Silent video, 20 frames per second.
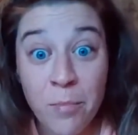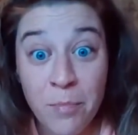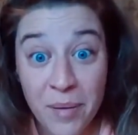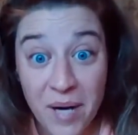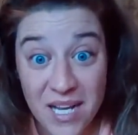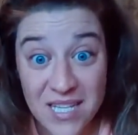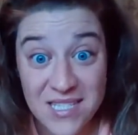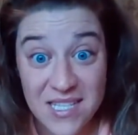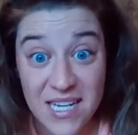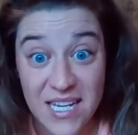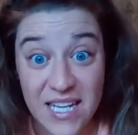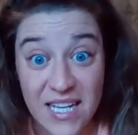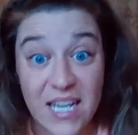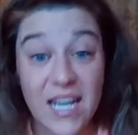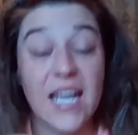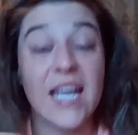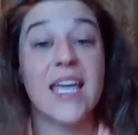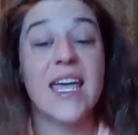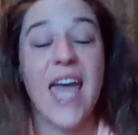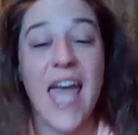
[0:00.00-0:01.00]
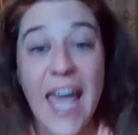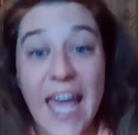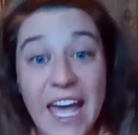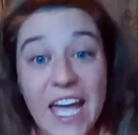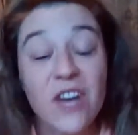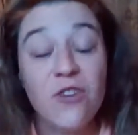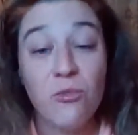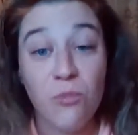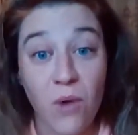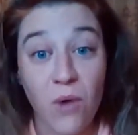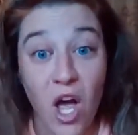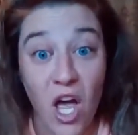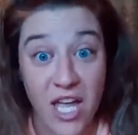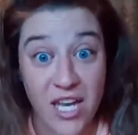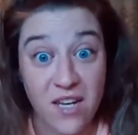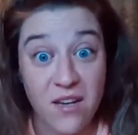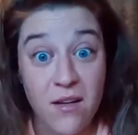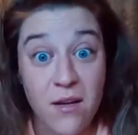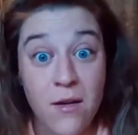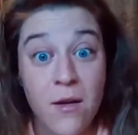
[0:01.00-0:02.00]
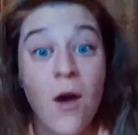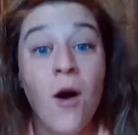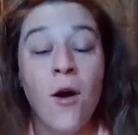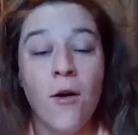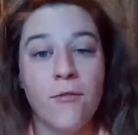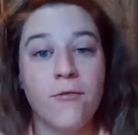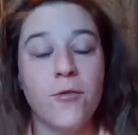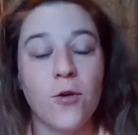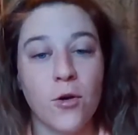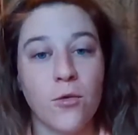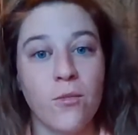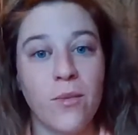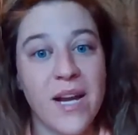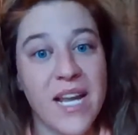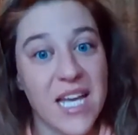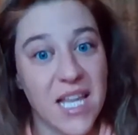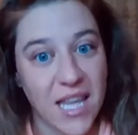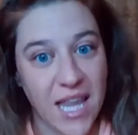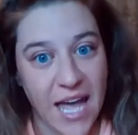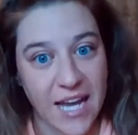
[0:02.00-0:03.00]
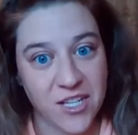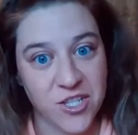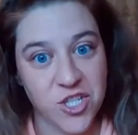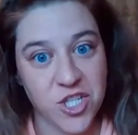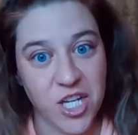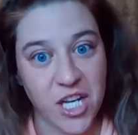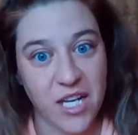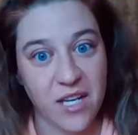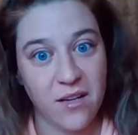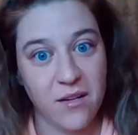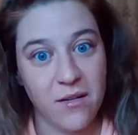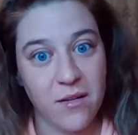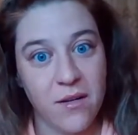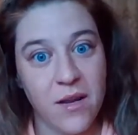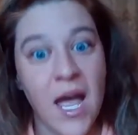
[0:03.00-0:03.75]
the president can run for re-election